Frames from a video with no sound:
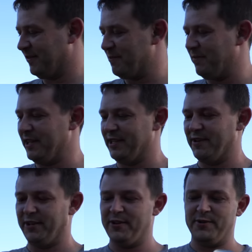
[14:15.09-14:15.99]
completely,
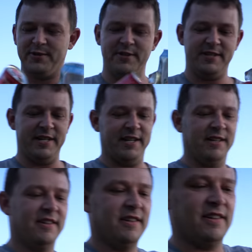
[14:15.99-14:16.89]
but you can also see,
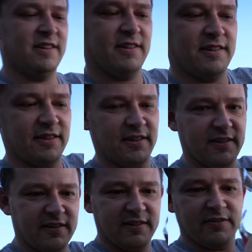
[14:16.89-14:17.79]

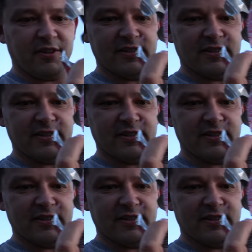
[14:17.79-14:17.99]
you